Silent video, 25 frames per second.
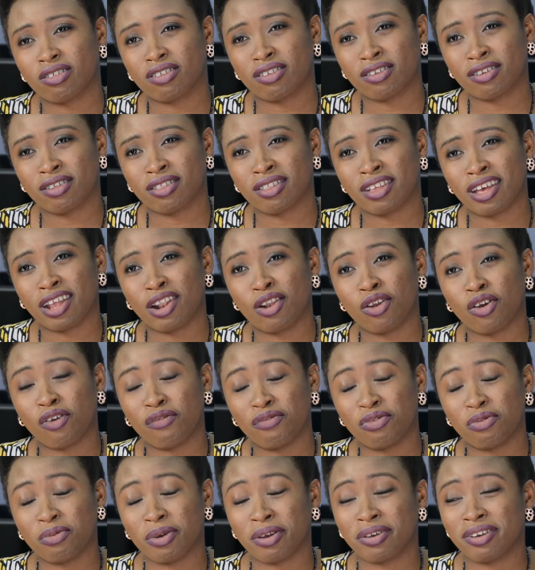and I loved
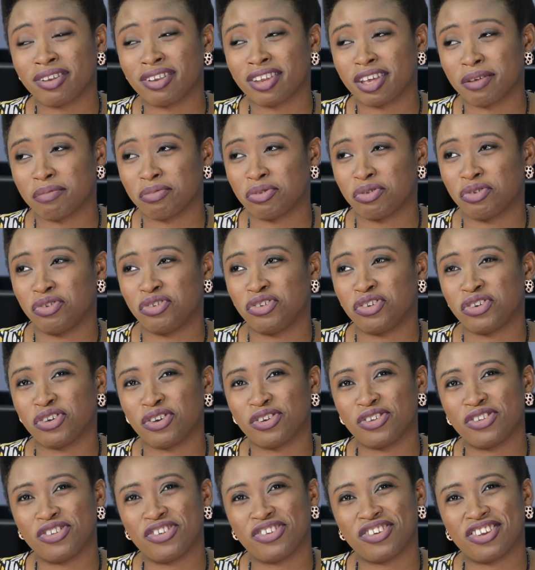wearing them to
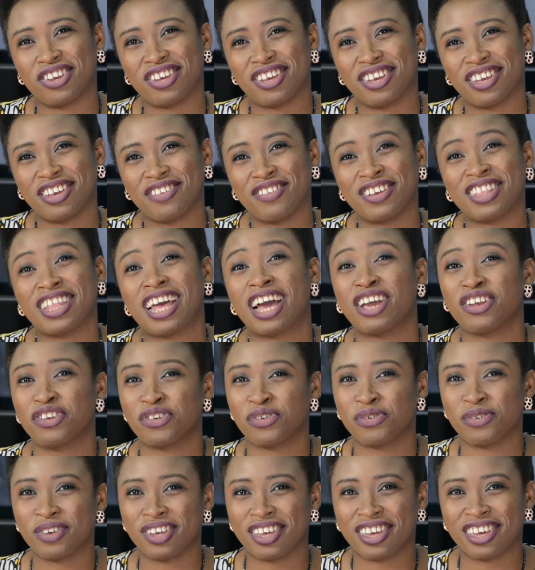church, with
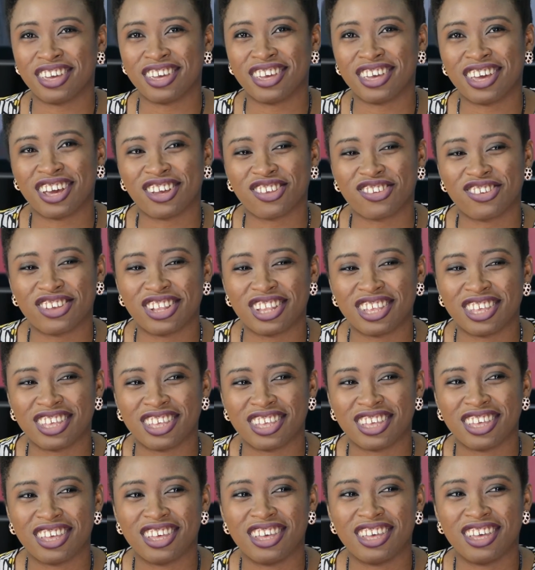Ashoke actually.
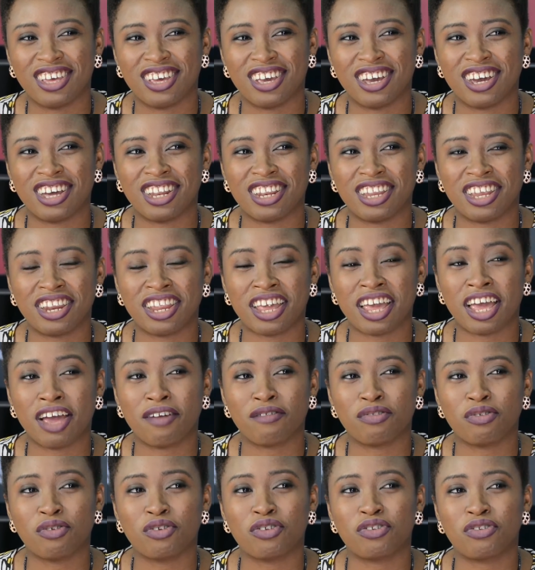And then I have
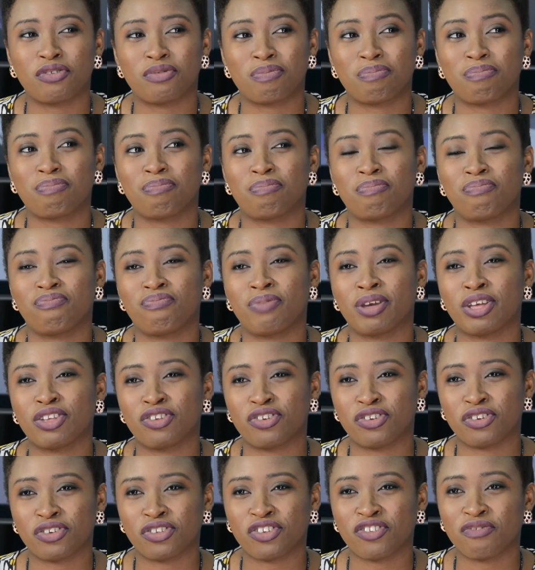those
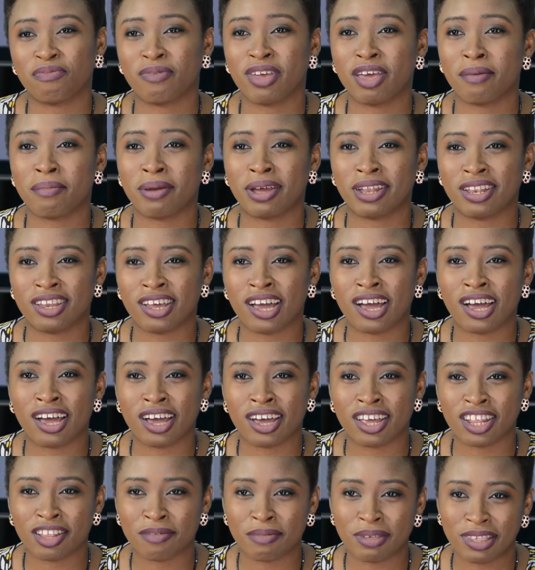pictures of me and my
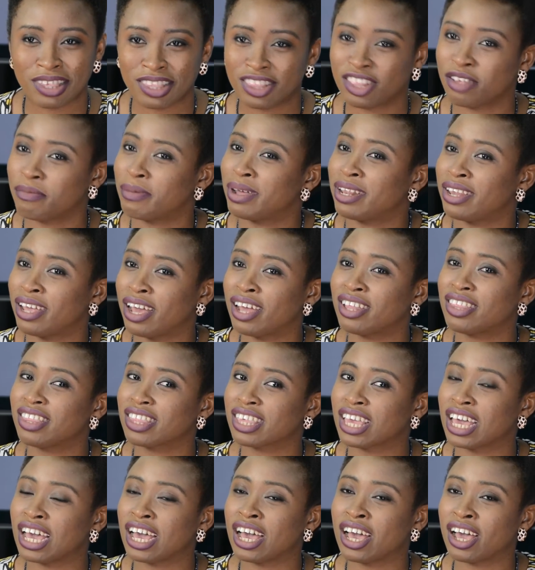dad, me sitting in my dad's
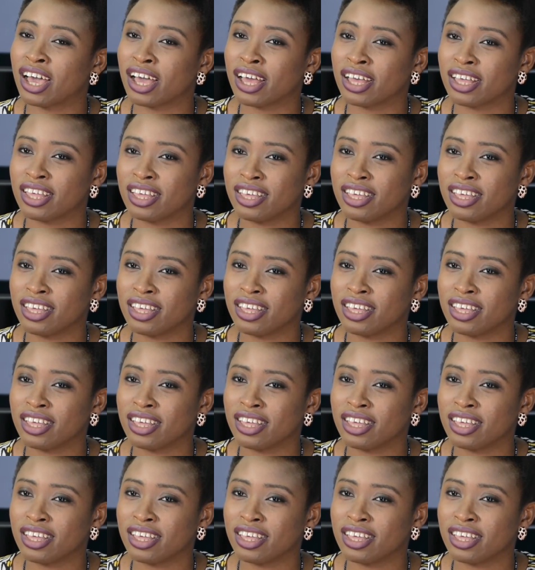car,